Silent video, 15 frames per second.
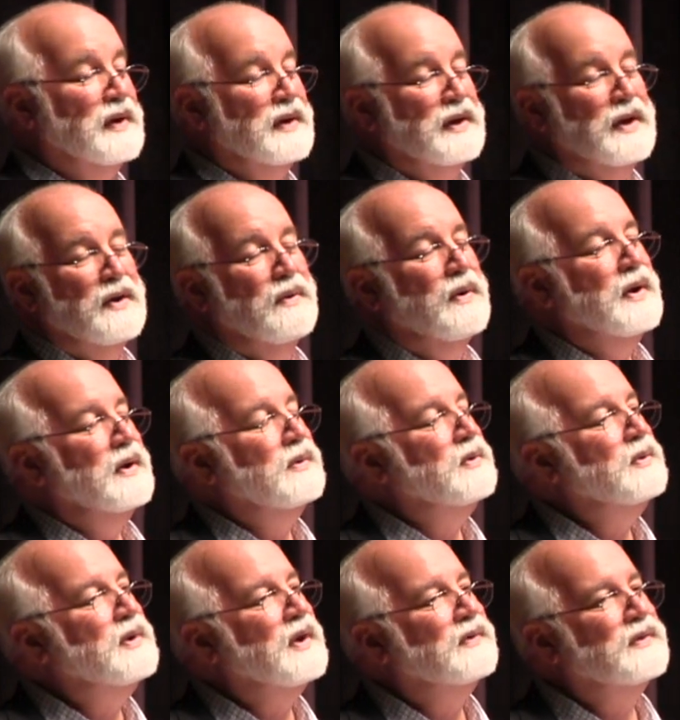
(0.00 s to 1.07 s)
You know,
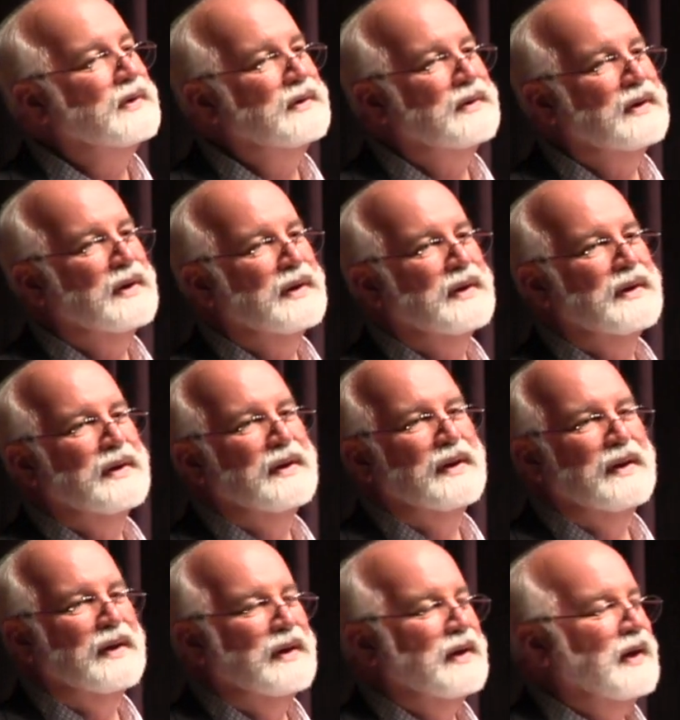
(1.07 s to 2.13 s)
who doesn't, uh,
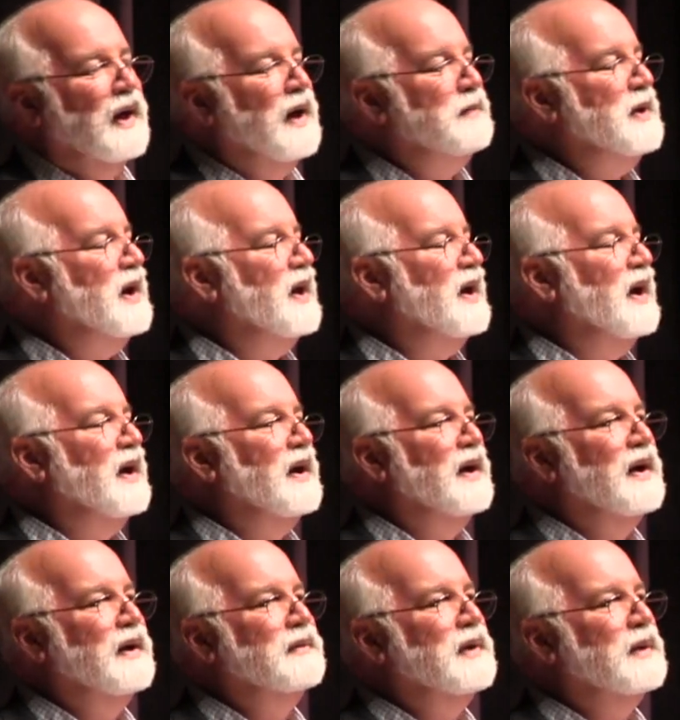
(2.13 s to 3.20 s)
I mean, I,
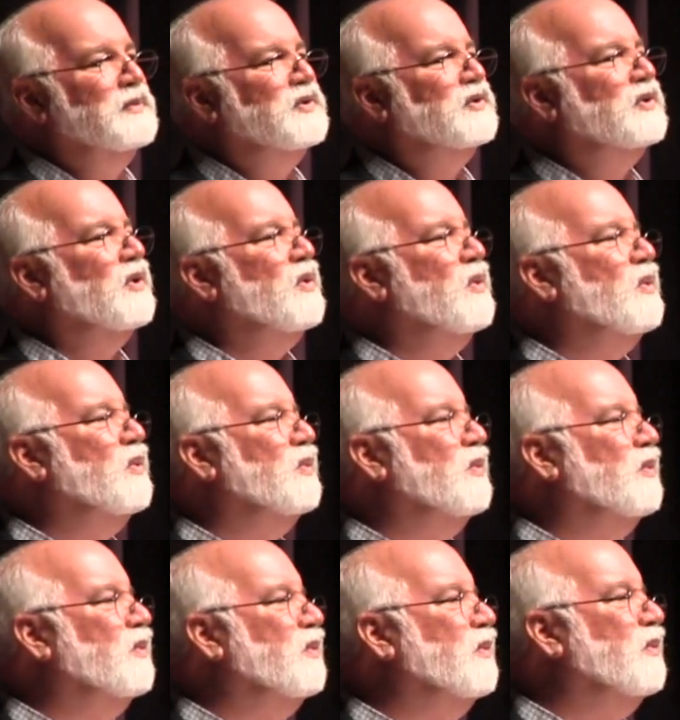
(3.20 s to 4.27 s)
I, I'm so
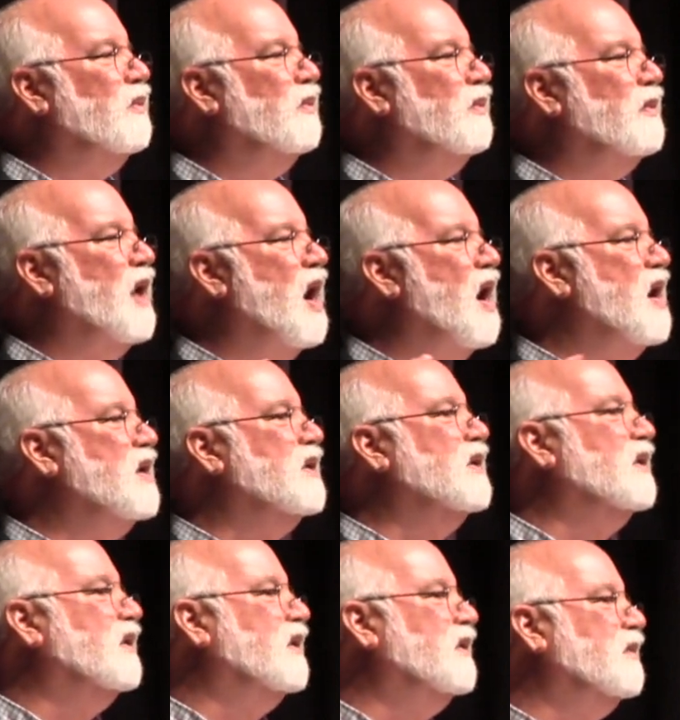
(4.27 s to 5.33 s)

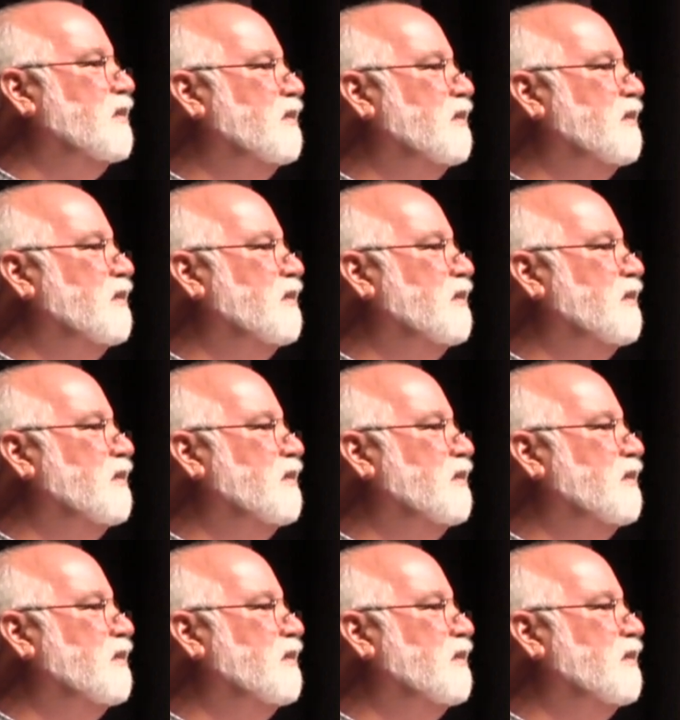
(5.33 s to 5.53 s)
heartened